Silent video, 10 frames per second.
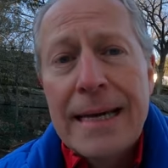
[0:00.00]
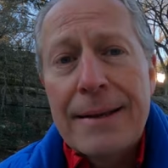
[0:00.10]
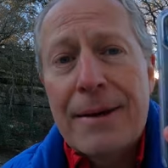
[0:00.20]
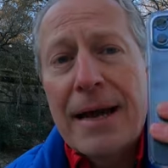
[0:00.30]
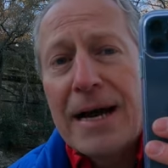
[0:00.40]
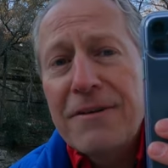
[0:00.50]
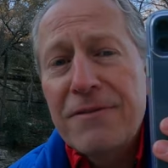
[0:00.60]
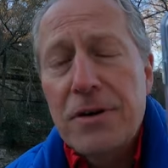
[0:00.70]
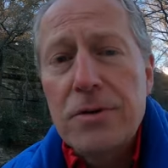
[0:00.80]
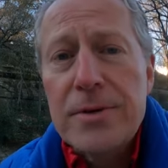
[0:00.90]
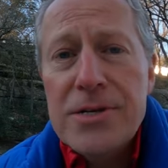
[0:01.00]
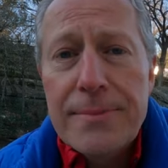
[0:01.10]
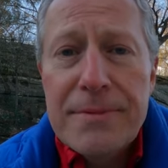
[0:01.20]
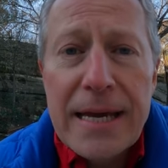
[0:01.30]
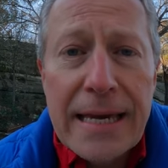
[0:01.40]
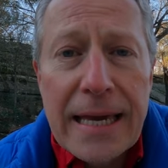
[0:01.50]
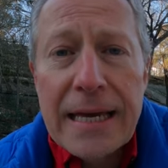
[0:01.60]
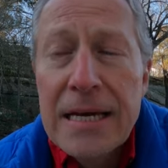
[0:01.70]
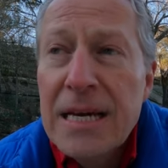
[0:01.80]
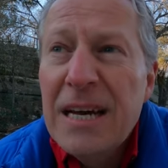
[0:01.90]
and my iPhone, which I'm
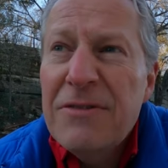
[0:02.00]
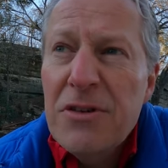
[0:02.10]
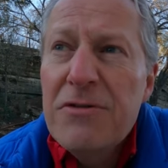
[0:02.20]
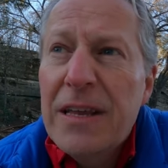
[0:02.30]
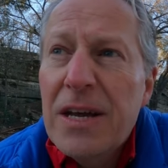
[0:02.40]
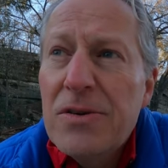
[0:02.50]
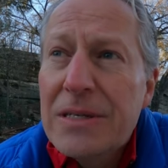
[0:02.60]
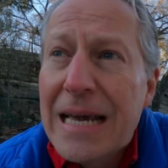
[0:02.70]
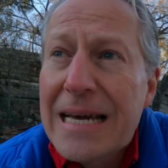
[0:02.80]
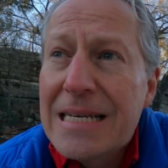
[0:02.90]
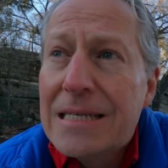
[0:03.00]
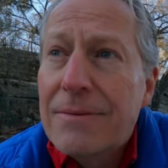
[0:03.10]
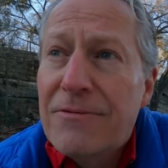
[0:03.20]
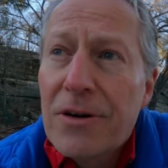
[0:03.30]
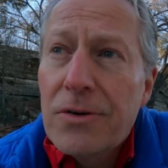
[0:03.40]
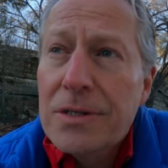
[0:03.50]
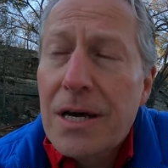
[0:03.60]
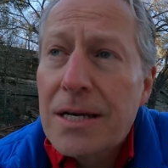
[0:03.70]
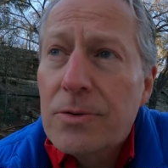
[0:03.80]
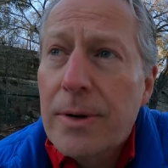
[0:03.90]
taking a few videos and some photos
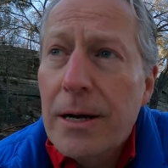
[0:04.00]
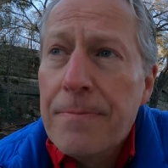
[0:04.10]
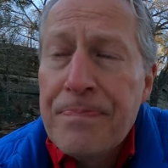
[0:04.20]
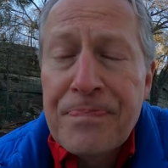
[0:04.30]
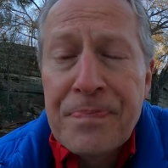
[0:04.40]
on as well.